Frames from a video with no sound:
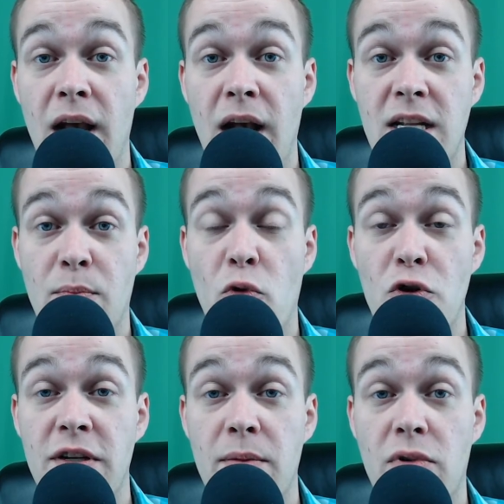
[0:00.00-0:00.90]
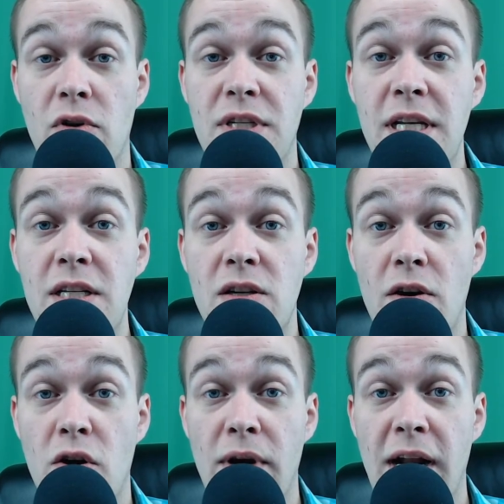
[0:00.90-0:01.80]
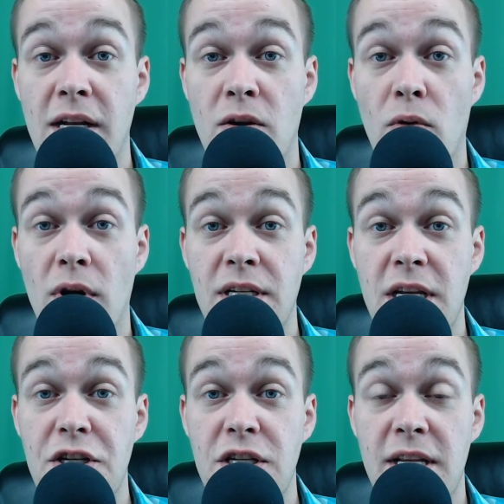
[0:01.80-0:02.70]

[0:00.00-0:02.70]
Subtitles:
as a portion of the proceeds are donated to organizations